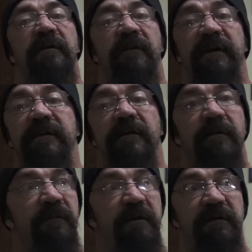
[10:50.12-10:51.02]
right,
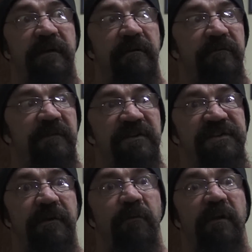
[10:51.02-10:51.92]
among, you know,
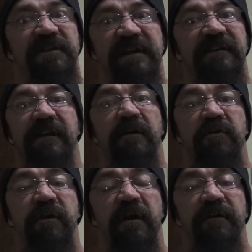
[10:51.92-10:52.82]
considerable walls out
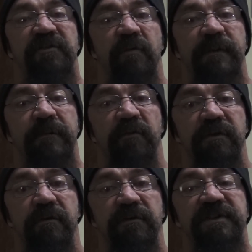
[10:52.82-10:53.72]
there, who the hell knows what people
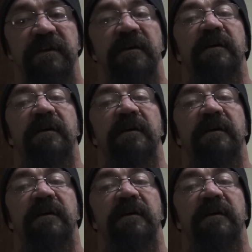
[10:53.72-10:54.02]
use,